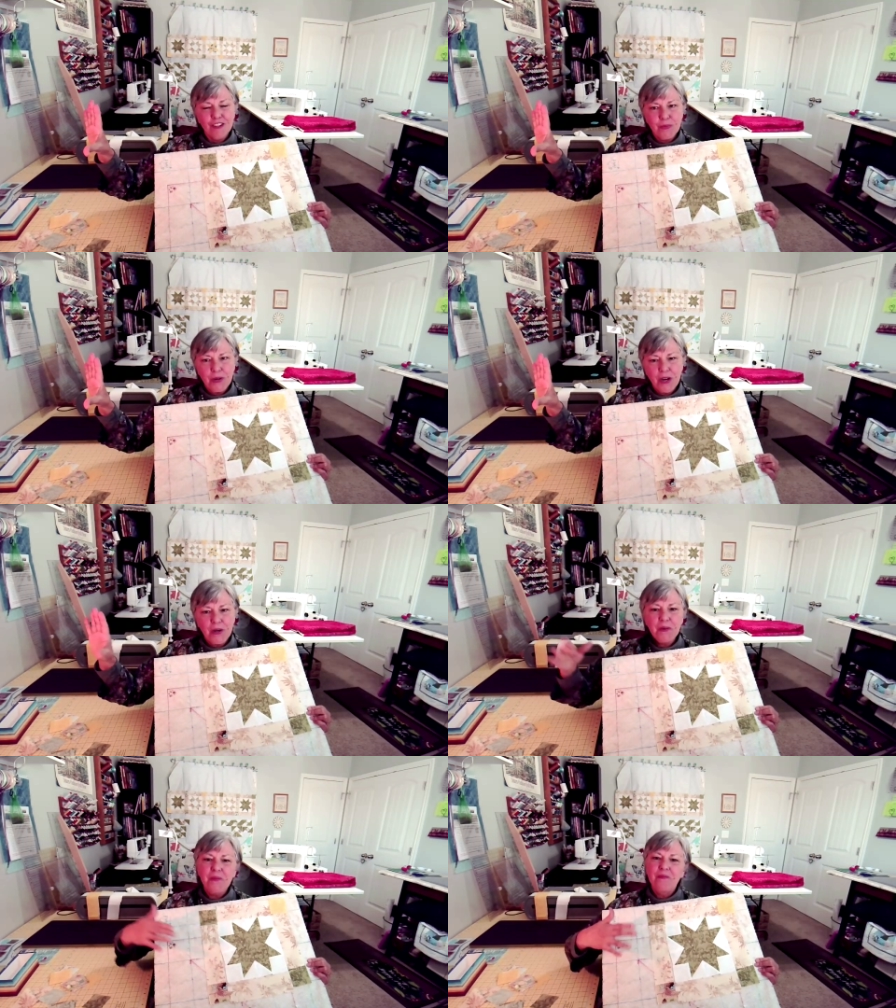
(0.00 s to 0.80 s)
your
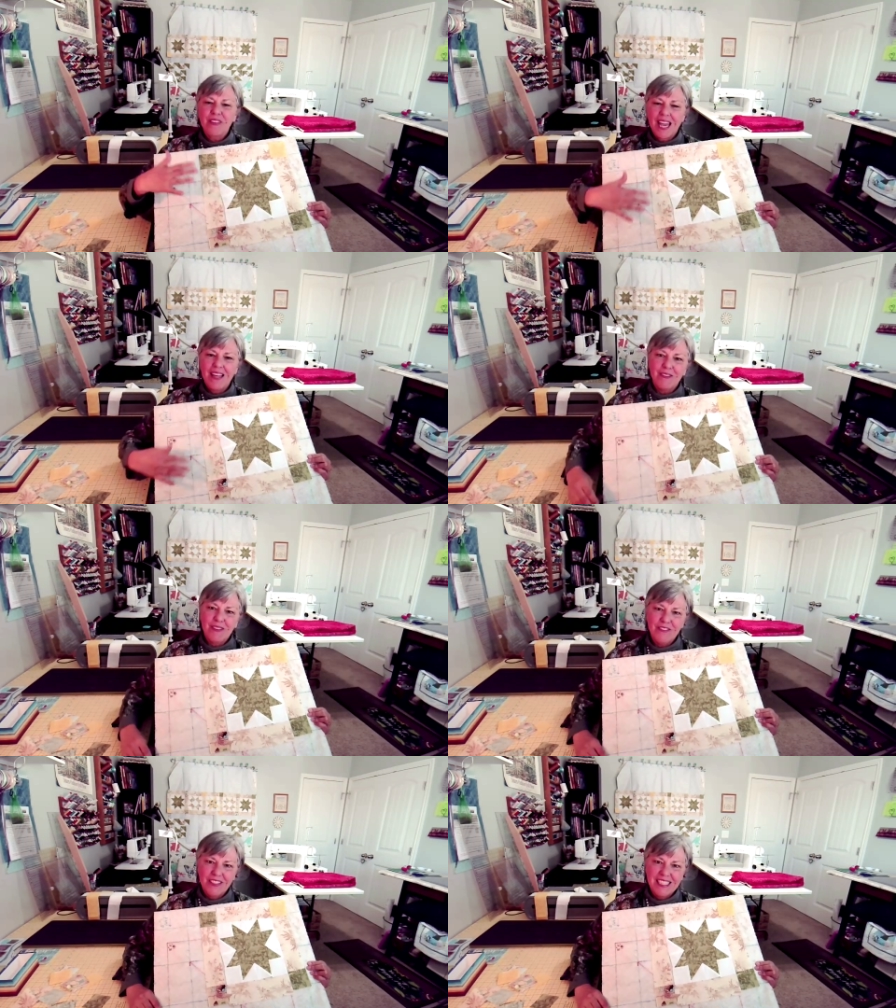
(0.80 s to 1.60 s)
row, and it
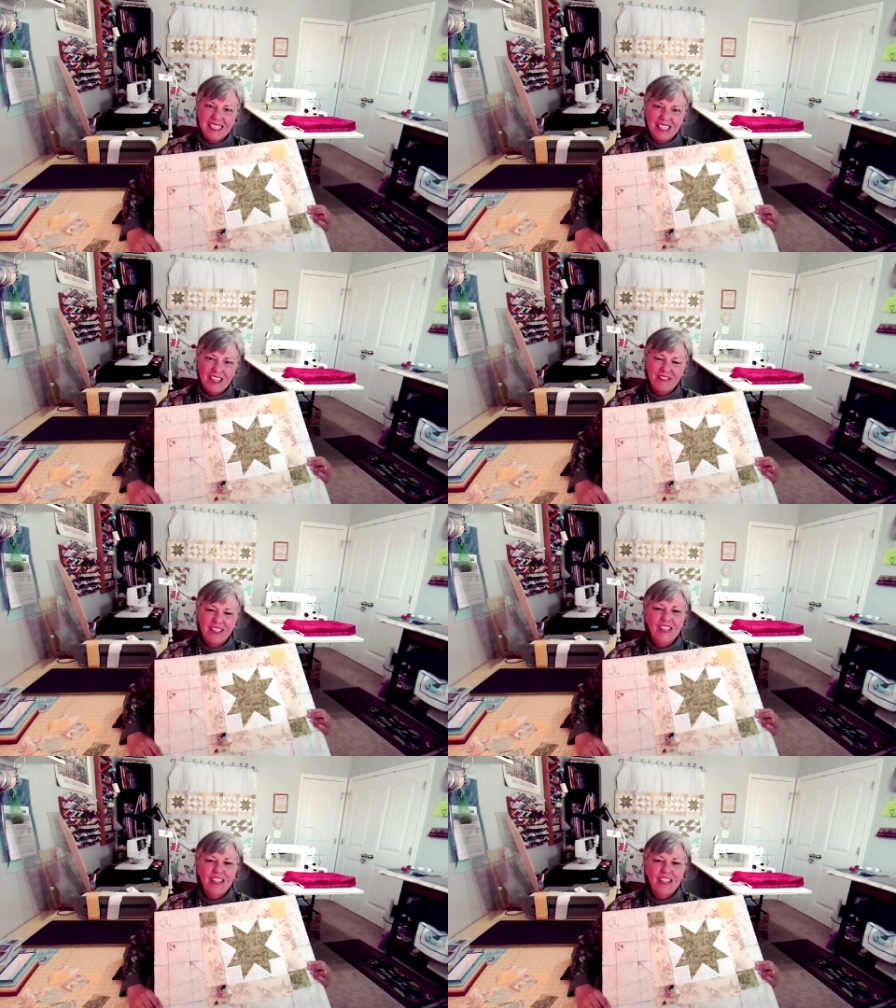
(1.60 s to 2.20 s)
will finish it off.